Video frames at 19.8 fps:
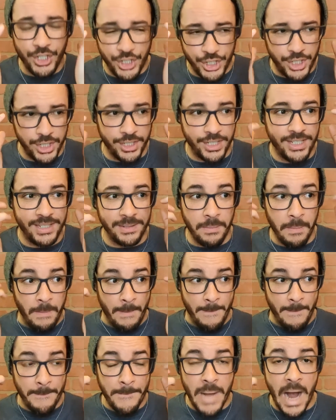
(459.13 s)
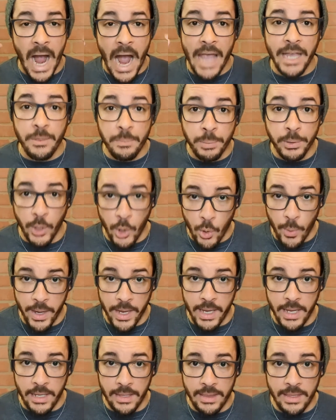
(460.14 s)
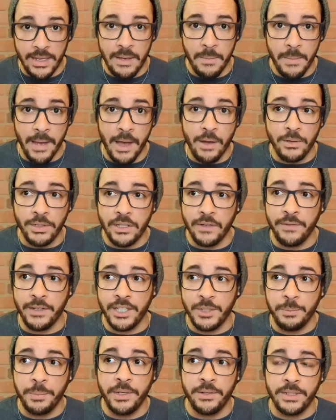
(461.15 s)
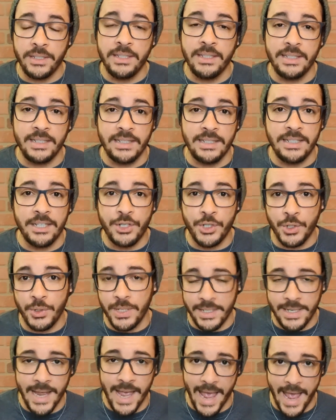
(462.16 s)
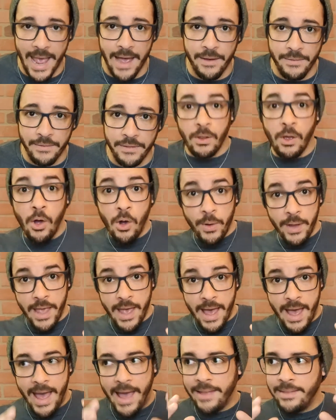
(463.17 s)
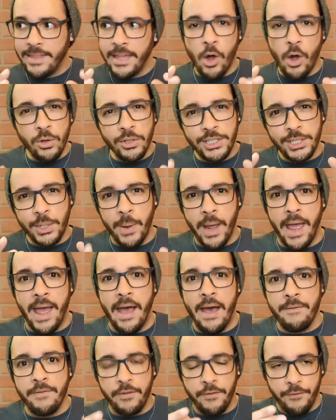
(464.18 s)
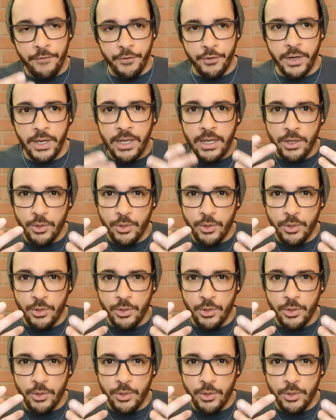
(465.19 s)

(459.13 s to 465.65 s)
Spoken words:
just mind-blowing the amount of experiences that you can have. Oh yeah, and they also have free